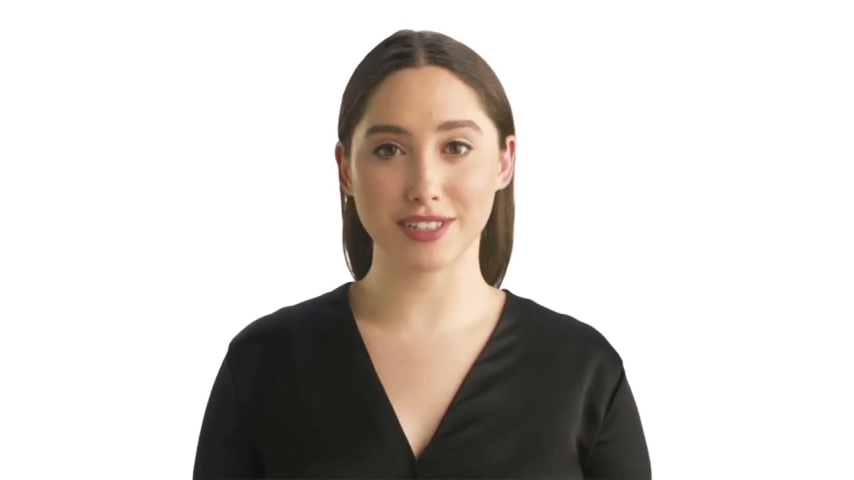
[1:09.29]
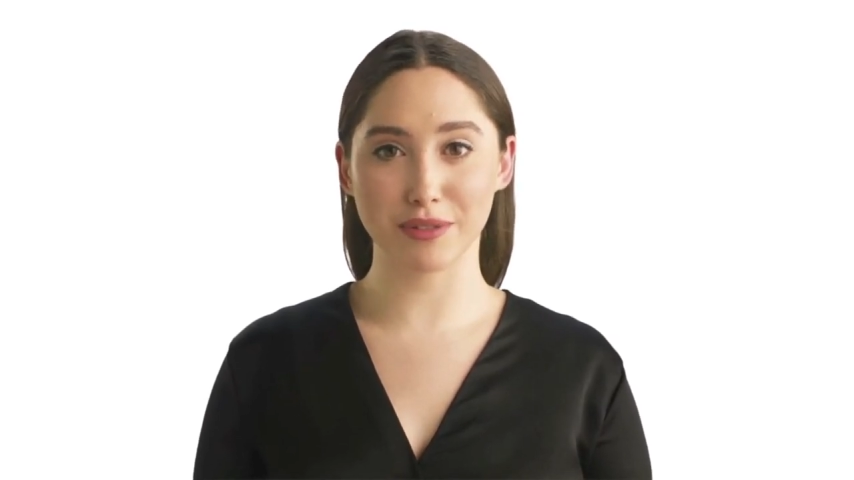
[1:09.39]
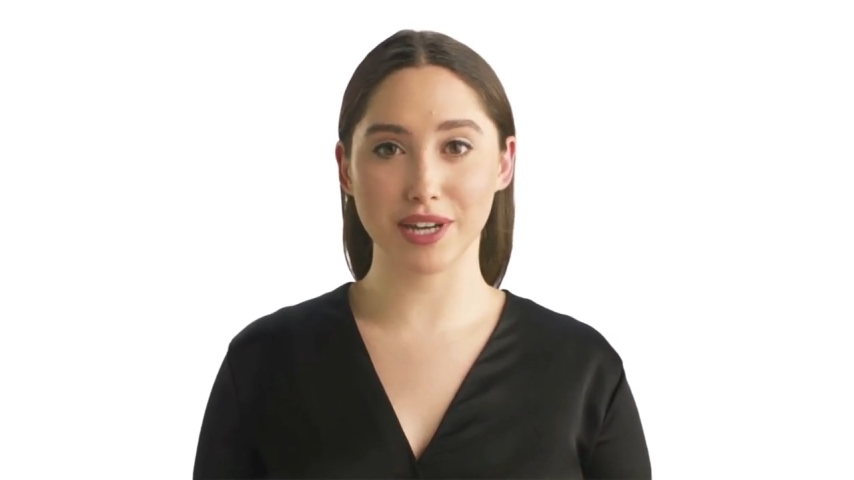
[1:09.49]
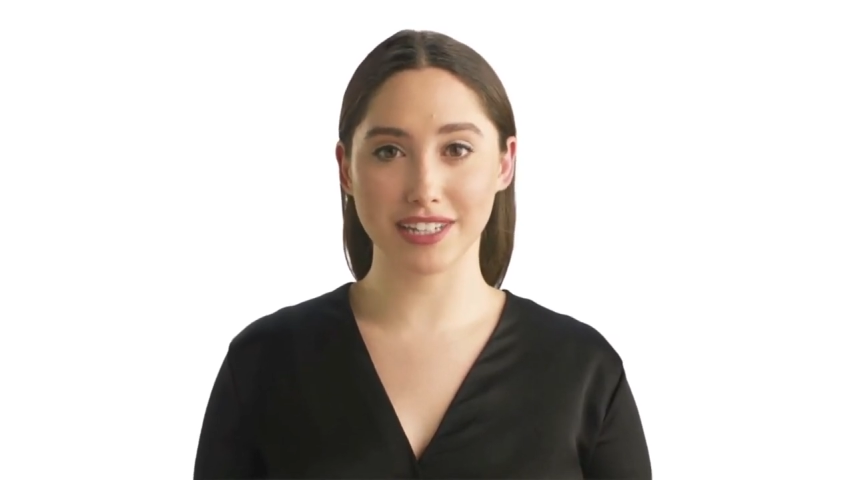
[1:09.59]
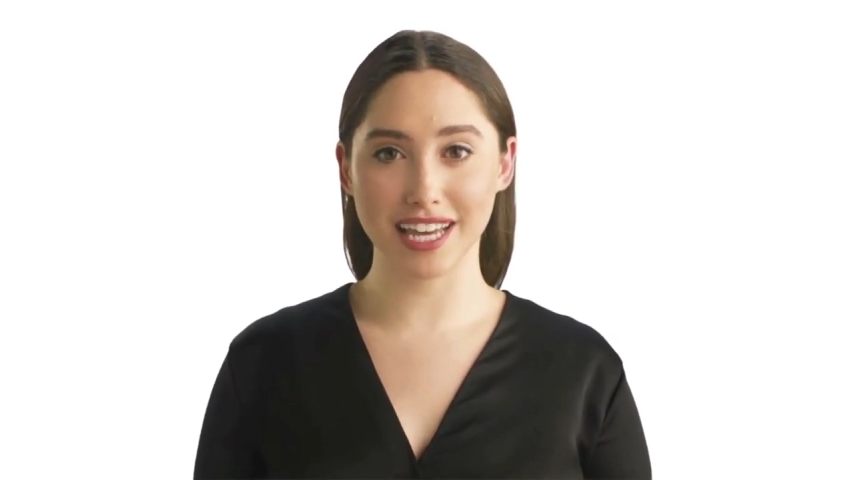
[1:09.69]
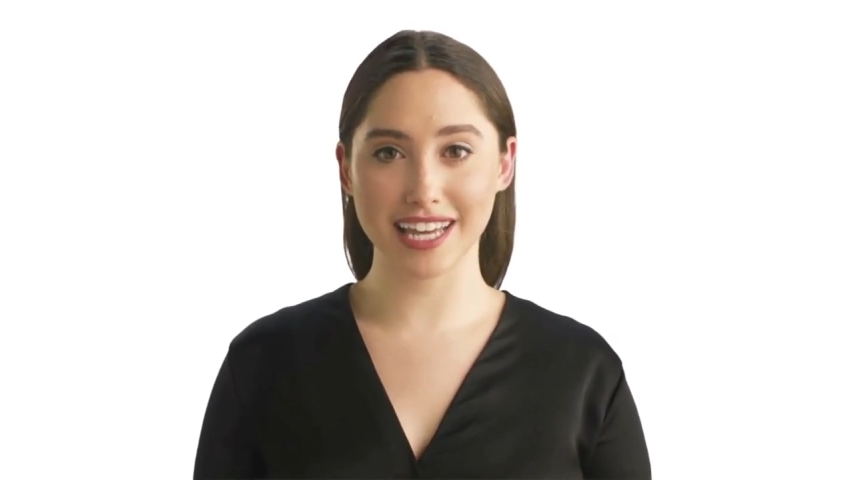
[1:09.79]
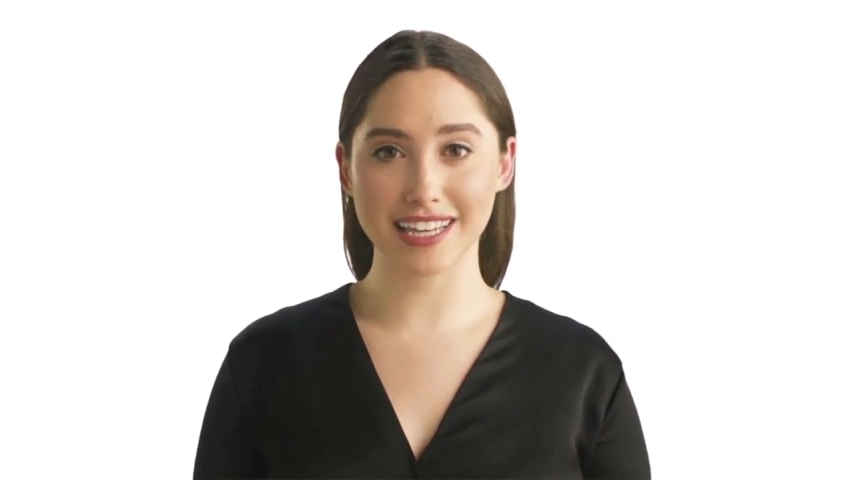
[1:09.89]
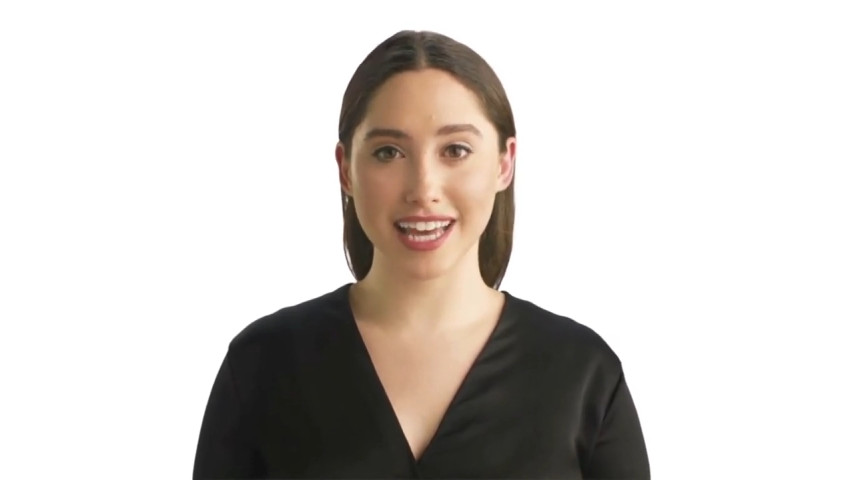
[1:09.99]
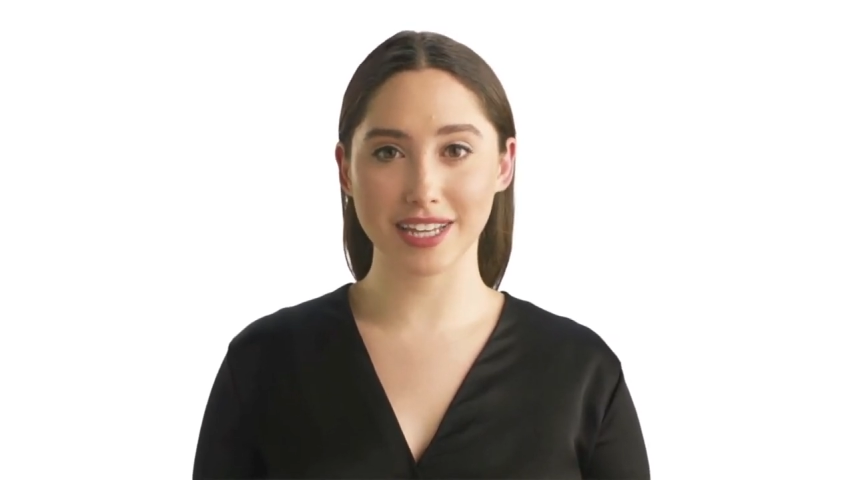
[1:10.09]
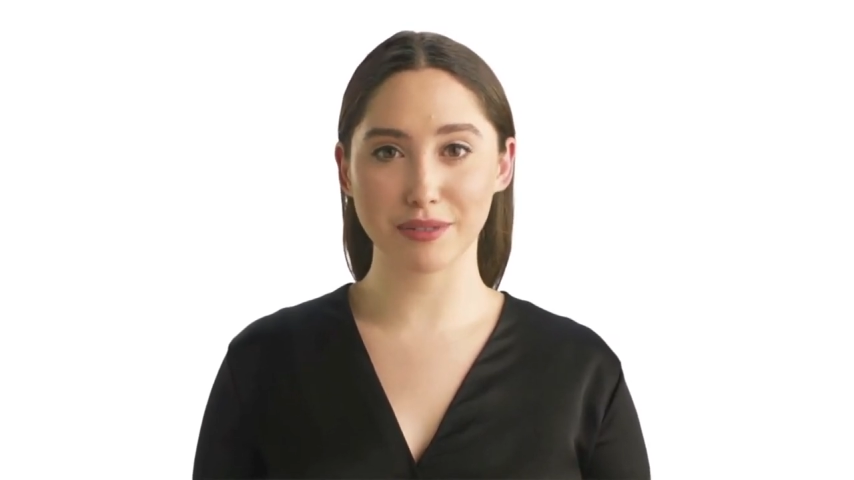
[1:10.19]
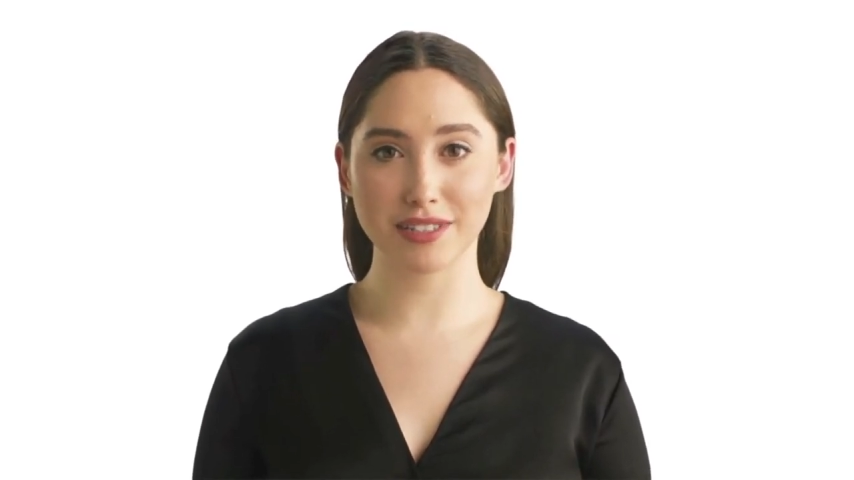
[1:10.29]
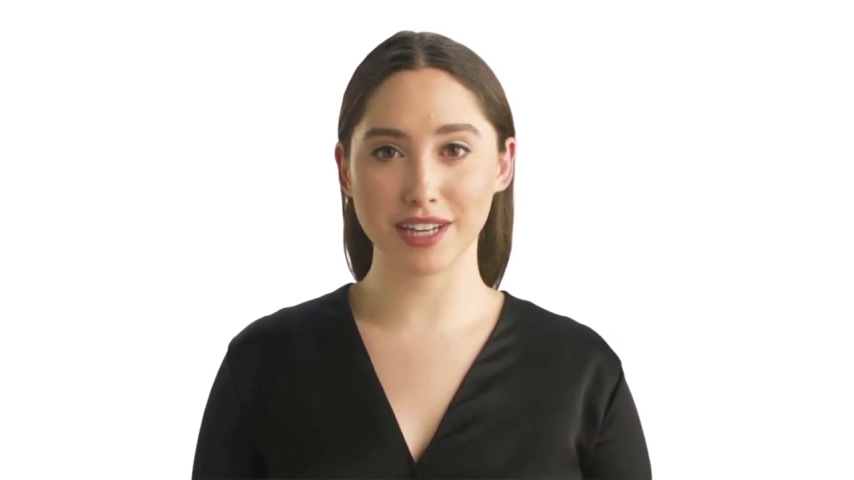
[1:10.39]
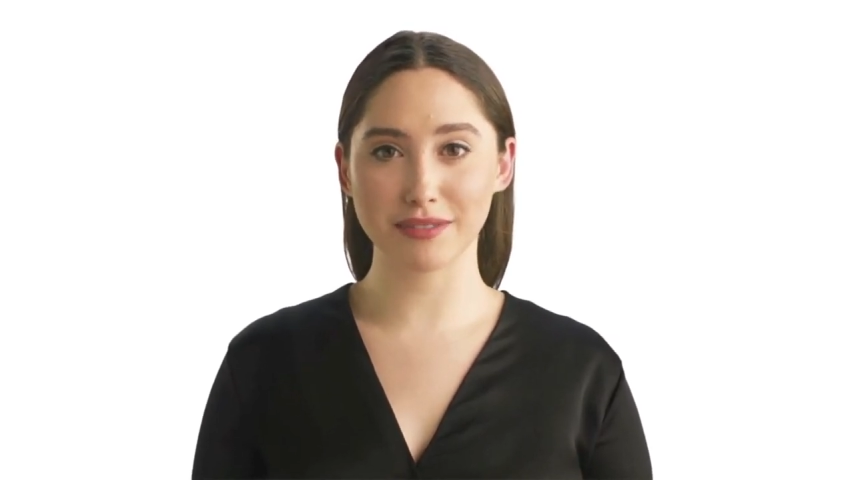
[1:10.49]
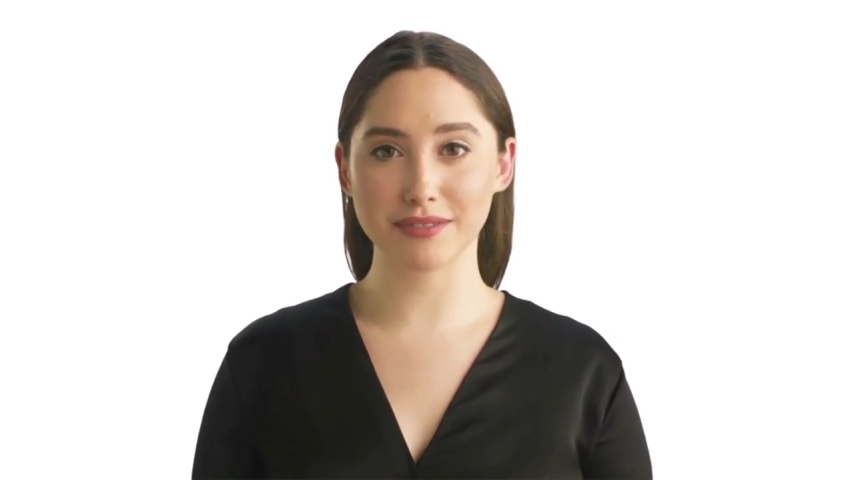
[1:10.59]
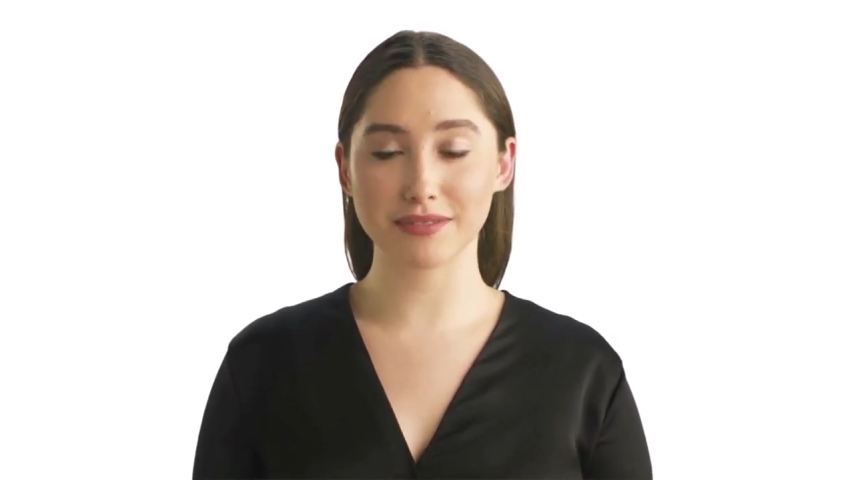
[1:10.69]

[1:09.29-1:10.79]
to reach and engage with them.